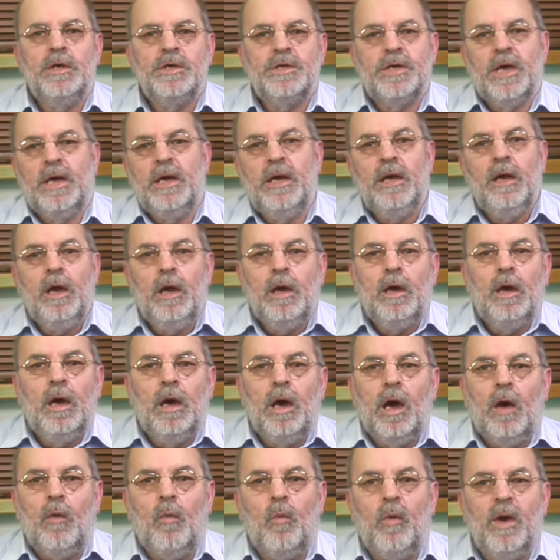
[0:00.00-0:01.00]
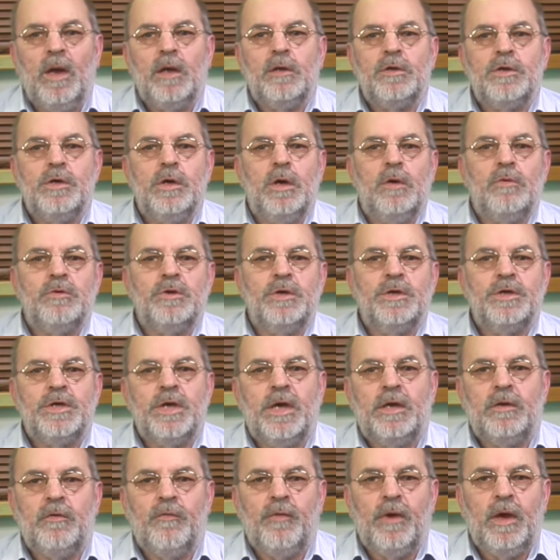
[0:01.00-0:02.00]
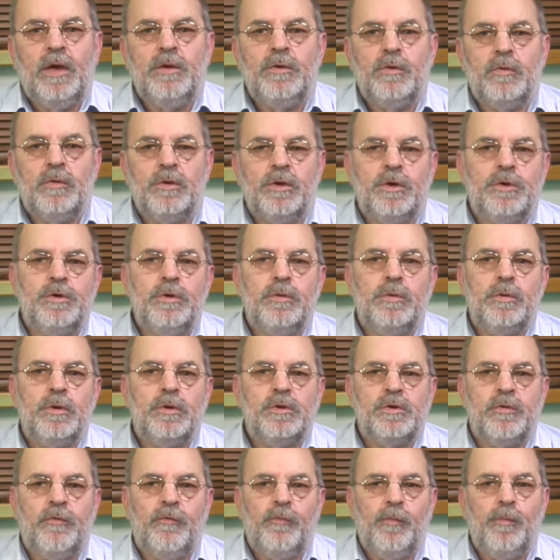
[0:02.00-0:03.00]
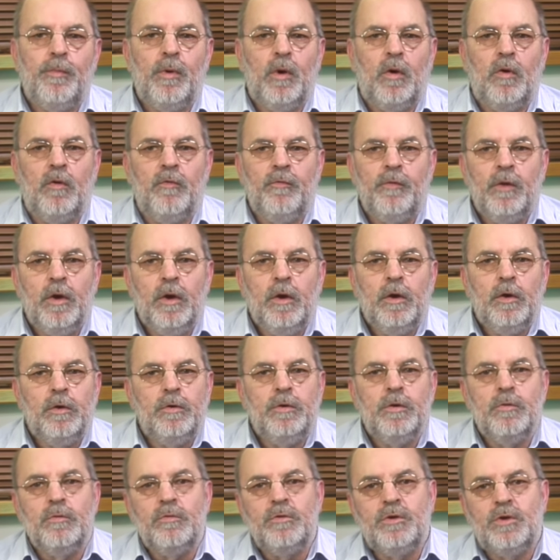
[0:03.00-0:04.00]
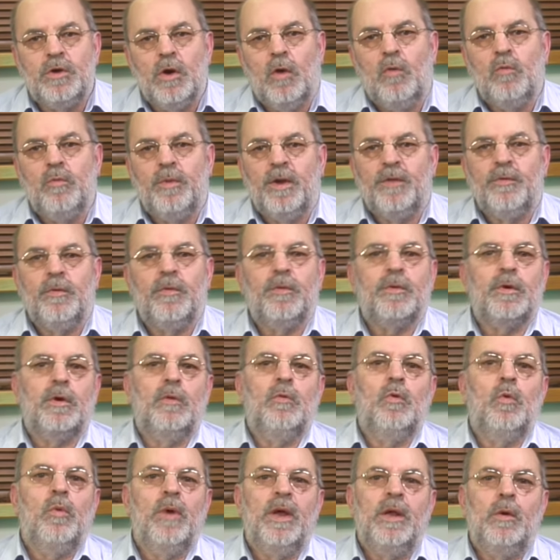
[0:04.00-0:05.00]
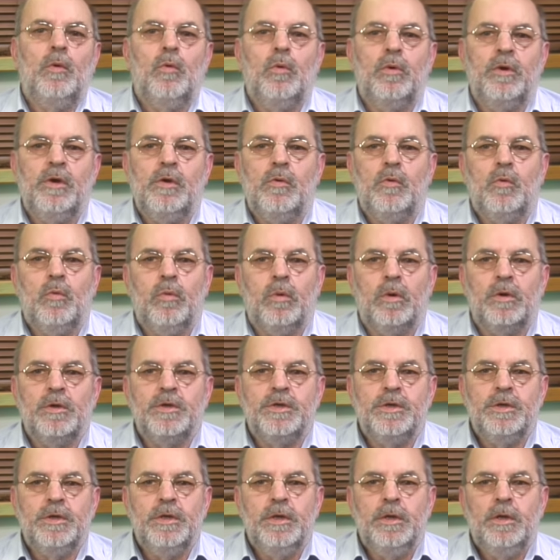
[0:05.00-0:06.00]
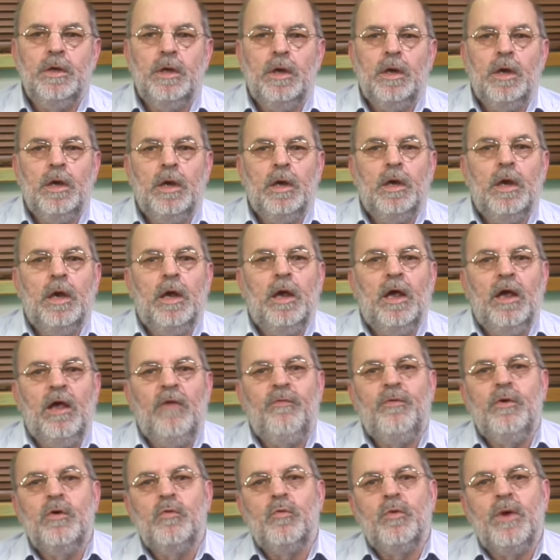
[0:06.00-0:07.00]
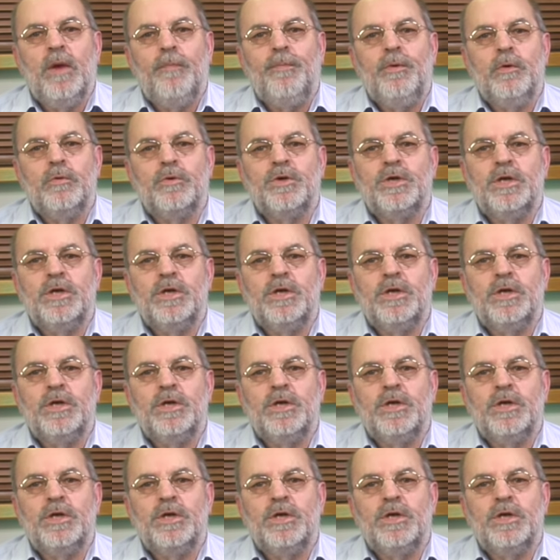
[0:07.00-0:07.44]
say a well-chosen set of 800 euros or above, you don't want to throw away audio quality. If you rip your